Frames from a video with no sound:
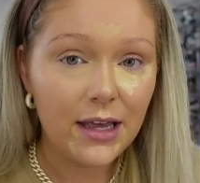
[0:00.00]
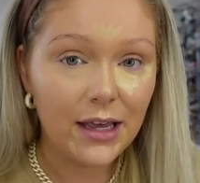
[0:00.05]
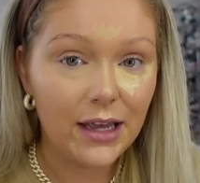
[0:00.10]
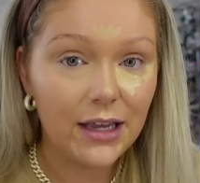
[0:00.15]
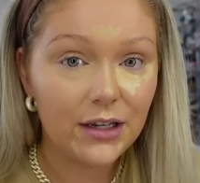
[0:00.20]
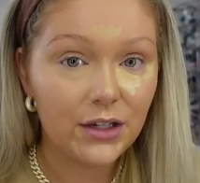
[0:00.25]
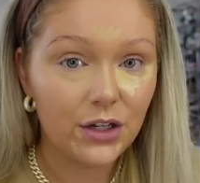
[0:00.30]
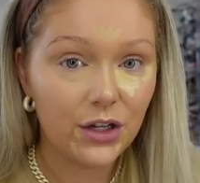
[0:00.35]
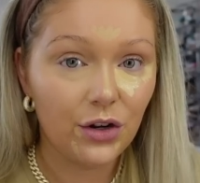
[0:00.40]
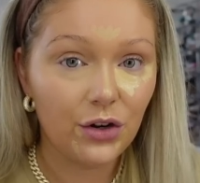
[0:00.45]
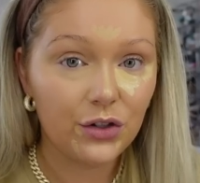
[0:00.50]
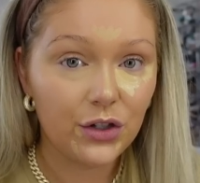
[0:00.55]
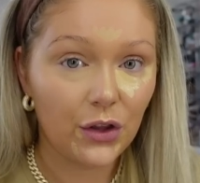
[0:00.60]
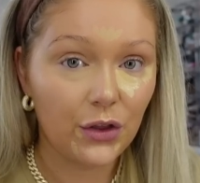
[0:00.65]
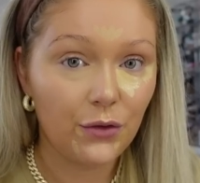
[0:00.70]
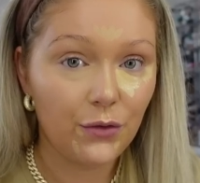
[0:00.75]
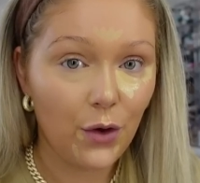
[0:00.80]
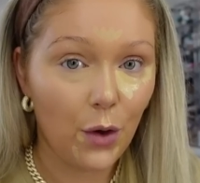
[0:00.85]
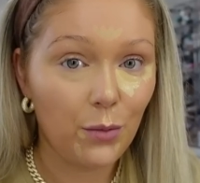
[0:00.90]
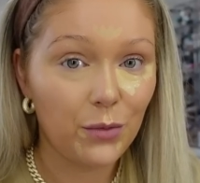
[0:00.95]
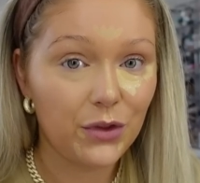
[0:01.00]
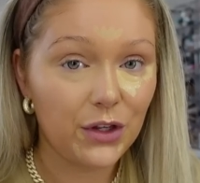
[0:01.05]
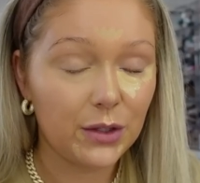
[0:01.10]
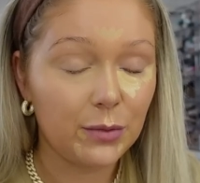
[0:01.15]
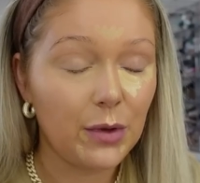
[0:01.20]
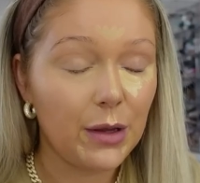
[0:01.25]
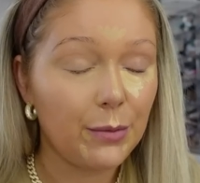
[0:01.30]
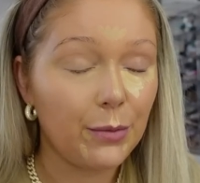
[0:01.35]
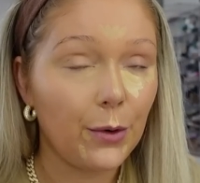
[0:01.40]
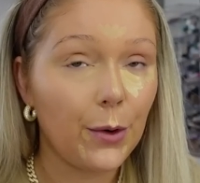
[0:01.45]
in tears on the phone with these
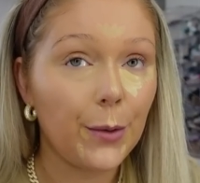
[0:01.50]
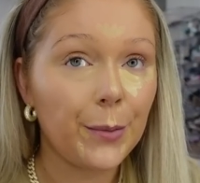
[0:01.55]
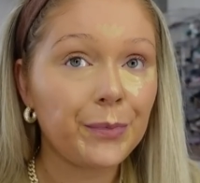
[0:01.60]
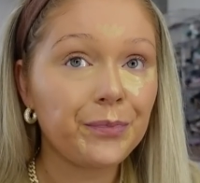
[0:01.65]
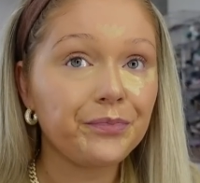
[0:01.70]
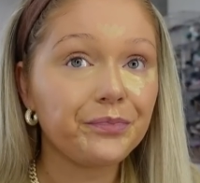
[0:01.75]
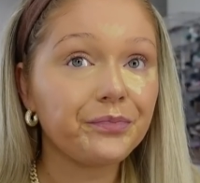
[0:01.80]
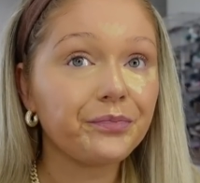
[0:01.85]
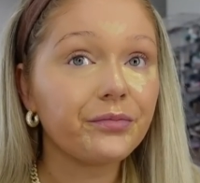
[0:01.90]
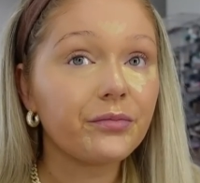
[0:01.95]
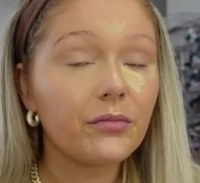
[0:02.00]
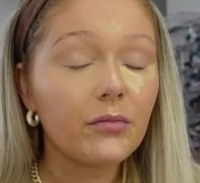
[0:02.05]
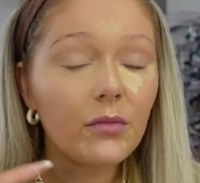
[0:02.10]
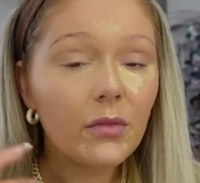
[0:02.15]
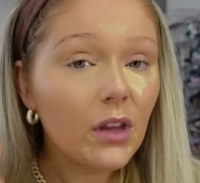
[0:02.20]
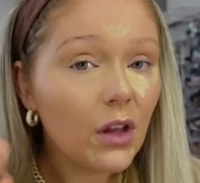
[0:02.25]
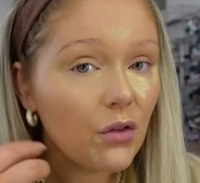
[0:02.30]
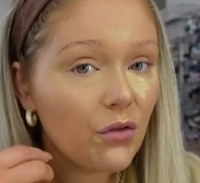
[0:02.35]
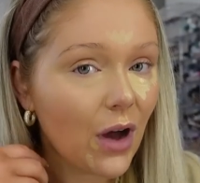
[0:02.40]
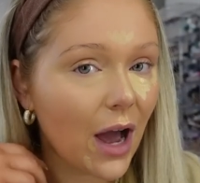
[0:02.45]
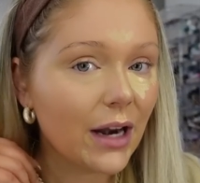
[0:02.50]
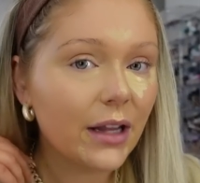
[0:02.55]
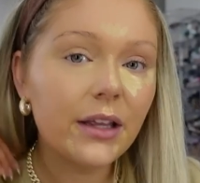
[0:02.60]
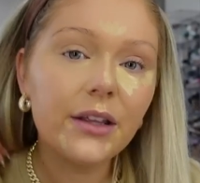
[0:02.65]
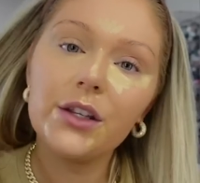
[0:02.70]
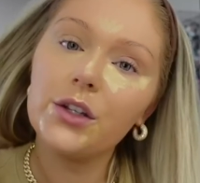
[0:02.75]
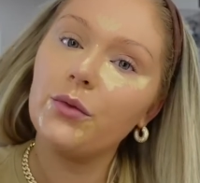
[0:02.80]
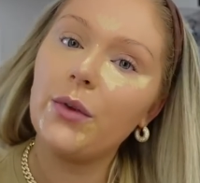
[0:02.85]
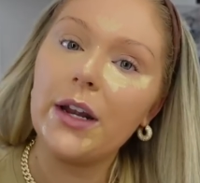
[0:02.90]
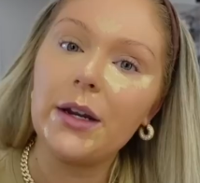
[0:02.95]
people. Finally,
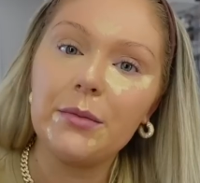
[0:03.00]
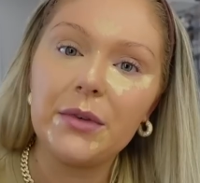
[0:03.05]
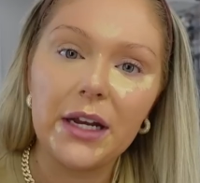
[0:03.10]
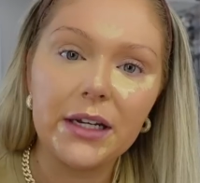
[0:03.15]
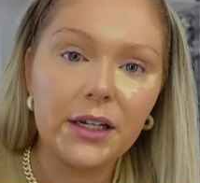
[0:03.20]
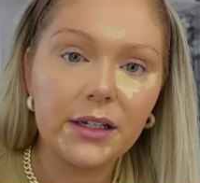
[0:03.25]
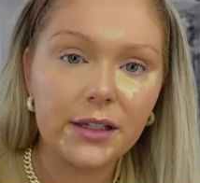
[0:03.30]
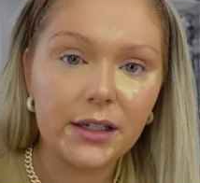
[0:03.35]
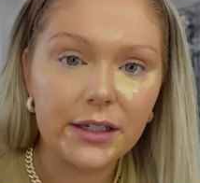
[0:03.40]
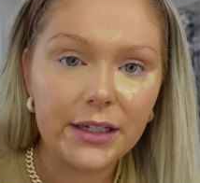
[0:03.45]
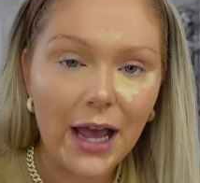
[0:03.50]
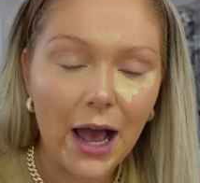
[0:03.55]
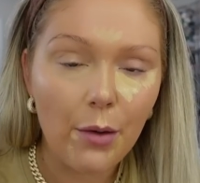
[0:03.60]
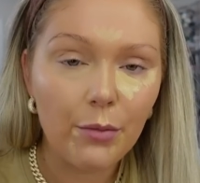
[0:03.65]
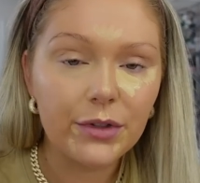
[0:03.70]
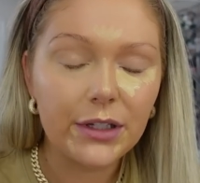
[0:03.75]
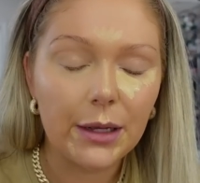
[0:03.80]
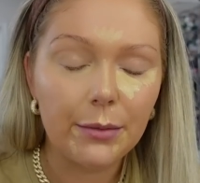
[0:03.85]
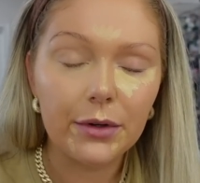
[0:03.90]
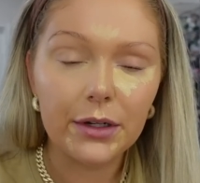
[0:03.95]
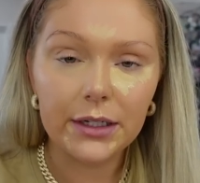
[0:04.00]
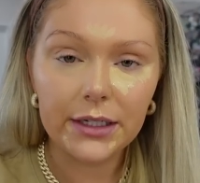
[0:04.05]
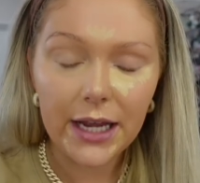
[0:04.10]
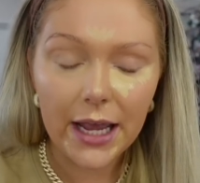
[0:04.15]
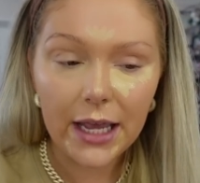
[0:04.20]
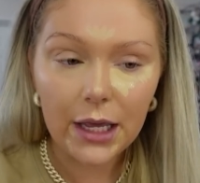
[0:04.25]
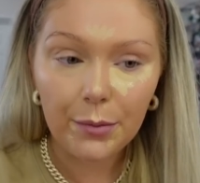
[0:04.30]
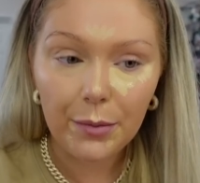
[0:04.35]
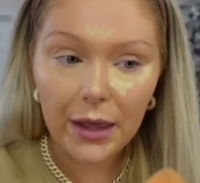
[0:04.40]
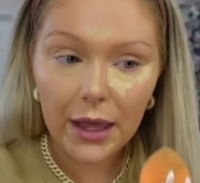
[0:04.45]
this random dentist in town was able to
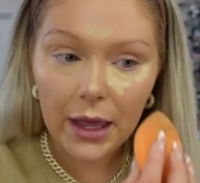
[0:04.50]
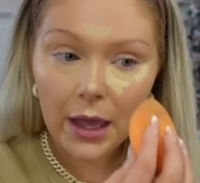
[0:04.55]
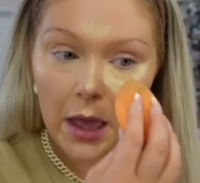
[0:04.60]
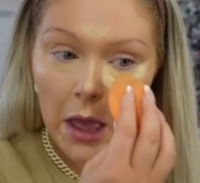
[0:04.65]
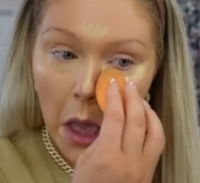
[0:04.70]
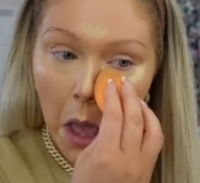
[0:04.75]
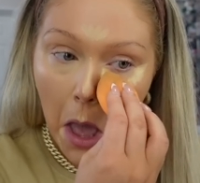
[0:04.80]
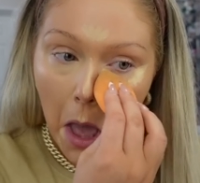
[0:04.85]
take me.